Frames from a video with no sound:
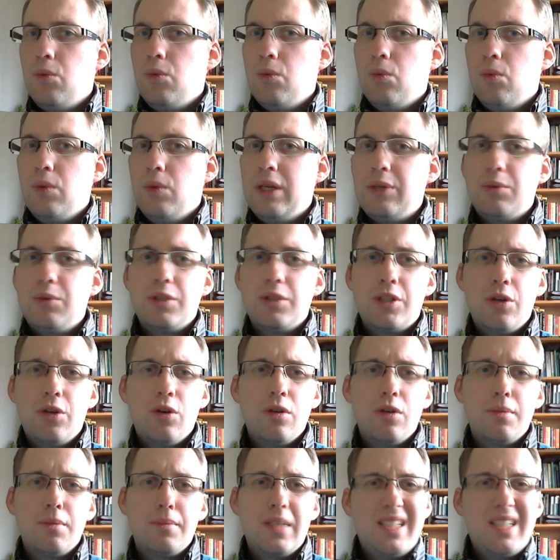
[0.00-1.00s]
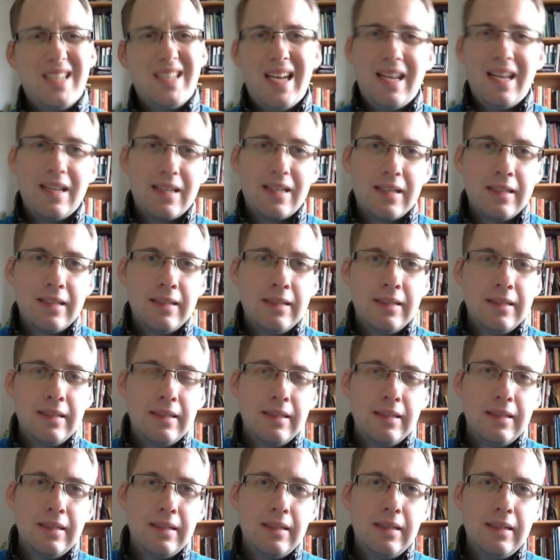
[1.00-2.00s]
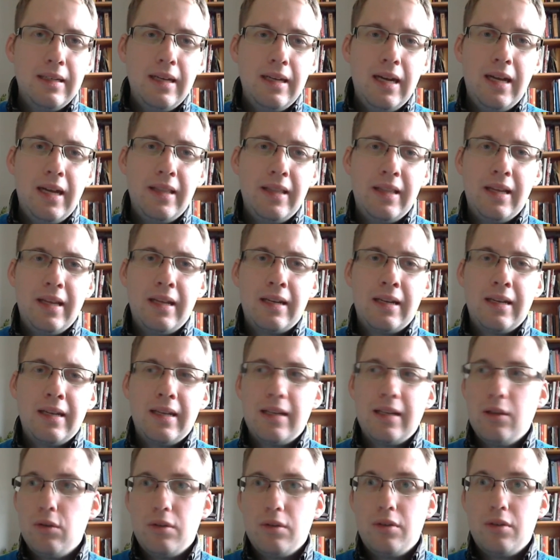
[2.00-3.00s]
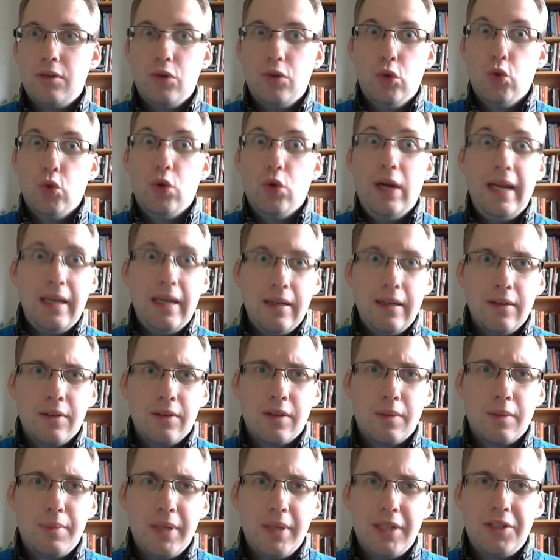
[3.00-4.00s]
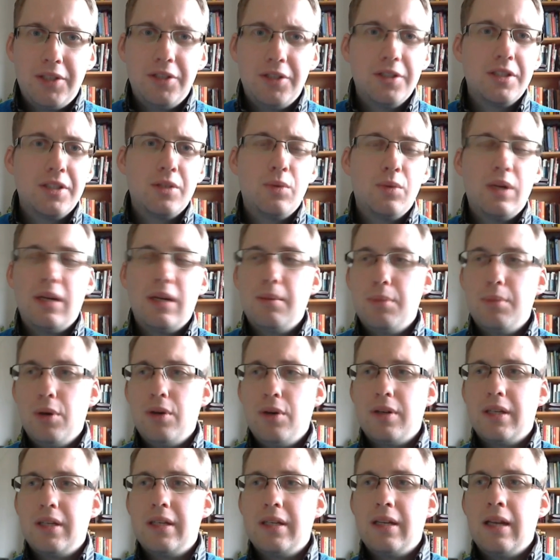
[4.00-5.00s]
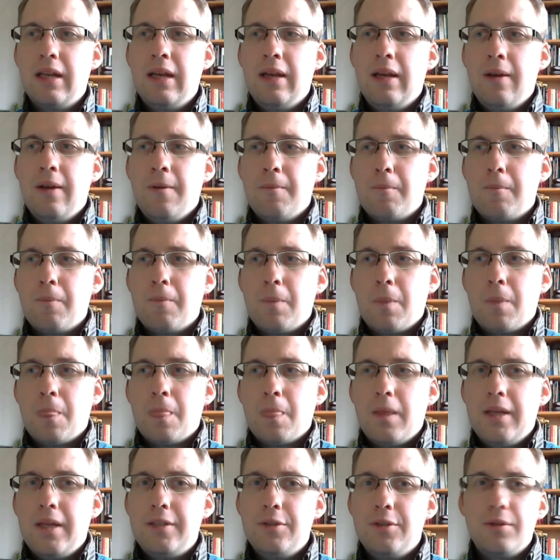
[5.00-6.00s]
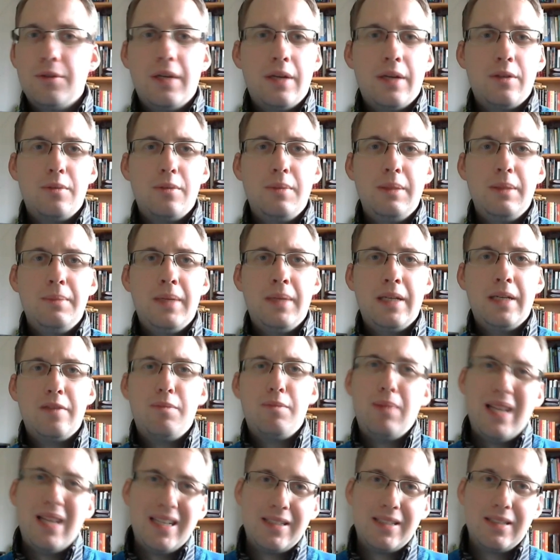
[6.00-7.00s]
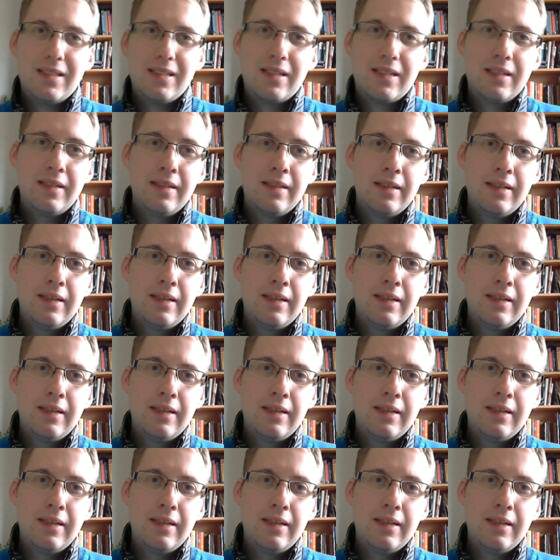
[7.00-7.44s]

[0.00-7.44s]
which was called metallic and then it looked great on the pictures and when I bought it it turned out to be made of plastic